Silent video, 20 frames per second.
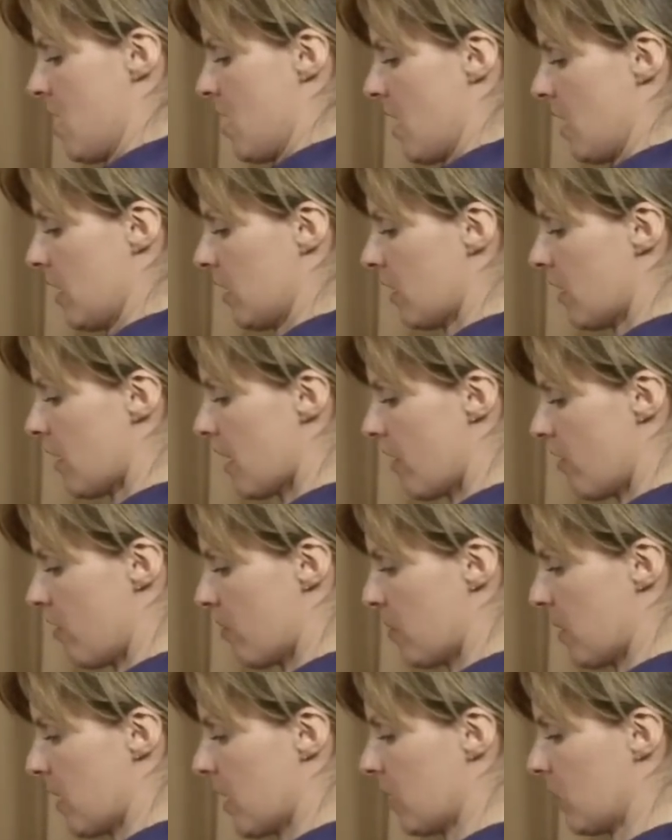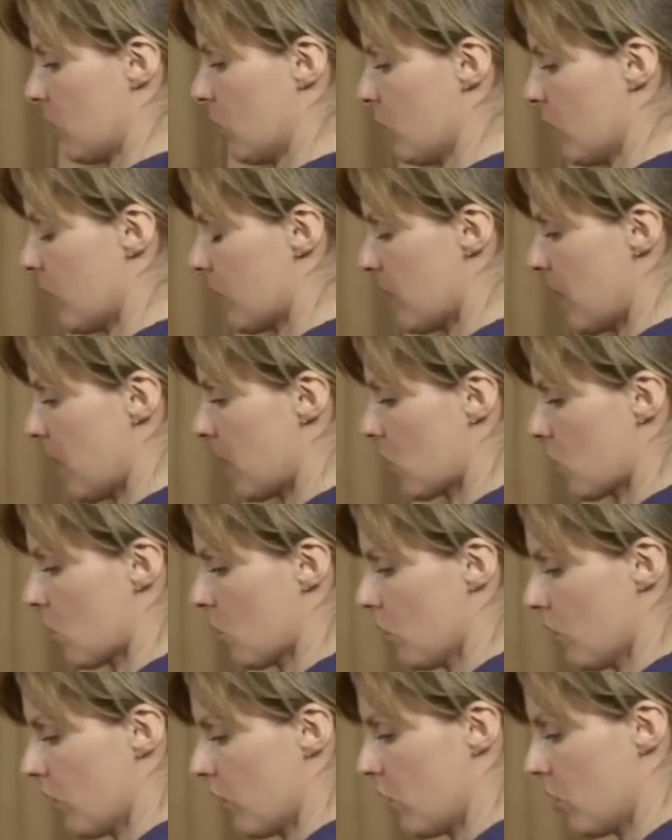As a therapist, always make
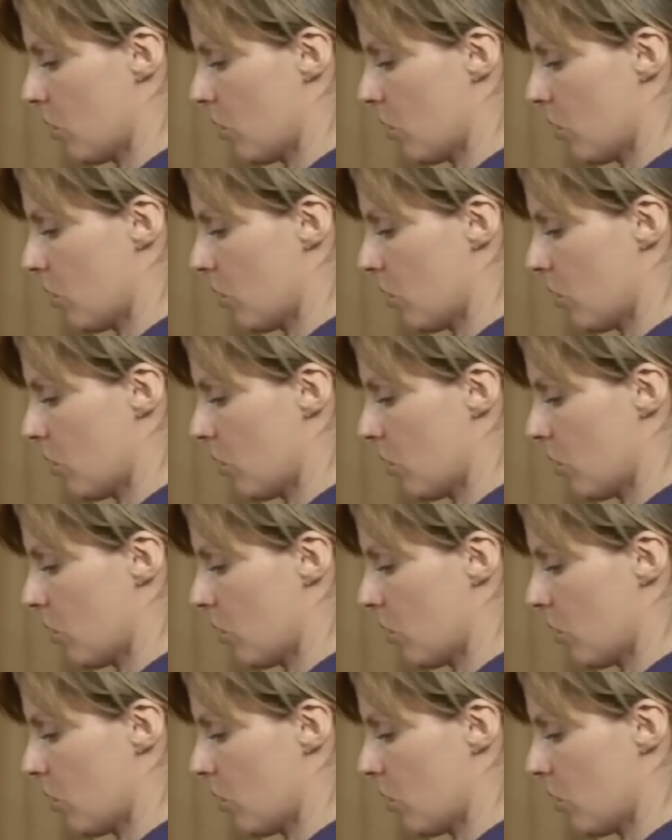sure that